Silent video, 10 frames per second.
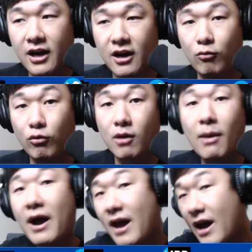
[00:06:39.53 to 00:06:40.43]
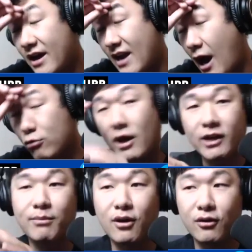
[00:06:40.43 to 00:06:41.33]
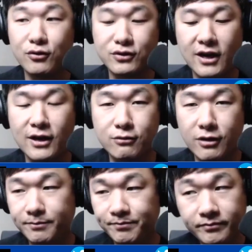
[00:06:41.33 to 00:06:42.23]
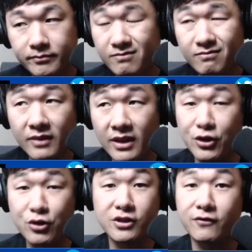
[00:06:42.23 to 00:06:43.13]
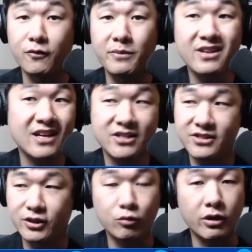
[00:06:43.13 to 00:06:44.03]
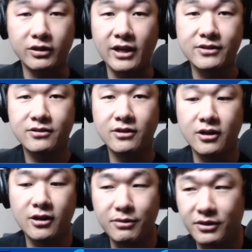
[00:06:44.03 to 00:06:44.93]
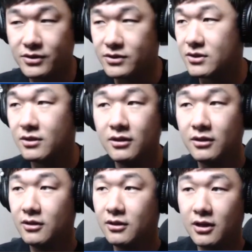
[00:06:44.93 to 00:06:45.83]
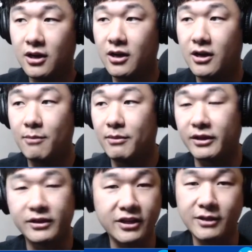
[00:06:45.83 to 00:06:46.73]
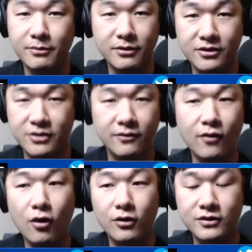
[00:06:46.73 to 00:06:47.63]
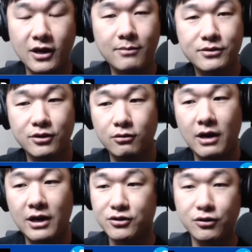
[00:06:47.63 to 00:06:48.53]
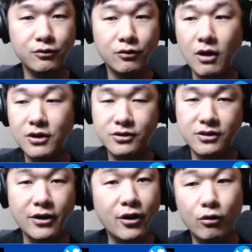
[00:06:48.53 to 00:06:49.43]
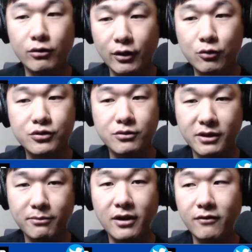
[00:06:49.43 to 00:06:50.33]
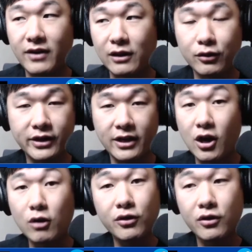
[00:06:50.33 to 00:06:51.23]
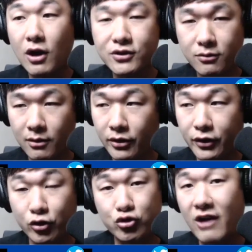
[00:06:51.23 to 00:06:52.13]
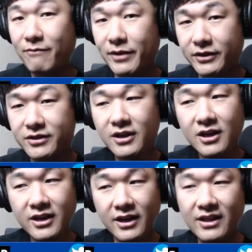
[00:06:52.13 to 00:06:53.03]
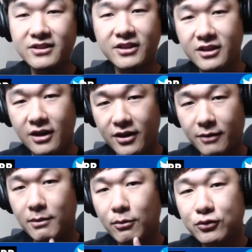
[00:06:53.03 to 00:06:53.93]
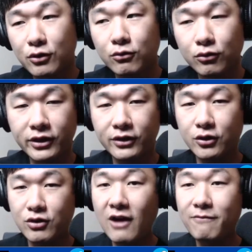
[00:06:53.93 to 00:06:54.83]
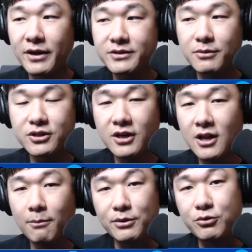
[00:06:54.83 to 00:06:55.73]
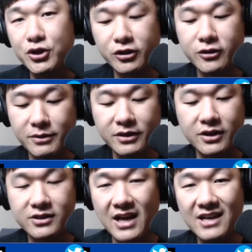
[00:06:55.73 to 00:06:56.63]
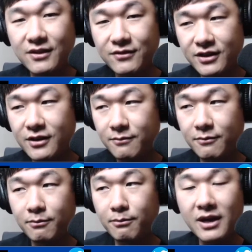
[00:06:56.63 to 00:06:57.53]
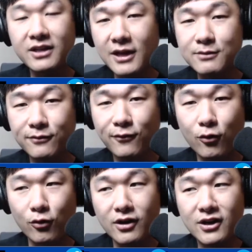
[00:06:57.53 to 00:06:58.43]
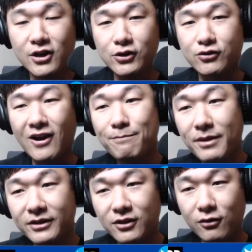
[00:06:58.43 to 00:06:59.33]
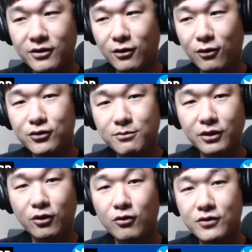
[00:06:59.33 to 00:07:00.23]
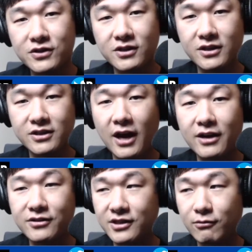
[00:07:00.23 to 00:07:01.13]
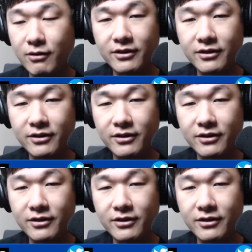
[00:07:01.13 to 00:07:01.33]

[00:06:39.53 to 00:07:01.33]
Where am I at, and how do I compare to those guys, right? And usually for me, that's just like a quick glance, because I'm like knee deep in this stuff all the time. So I just look through the rosters and I know like who's going to be competitive. And I look at not only the roster, but I look at their draft picks. And that's the key. I think people don't look at the draft picks much, but you should, because as I've said many times before, draft picks are the ultimate currency in Dynasty, right?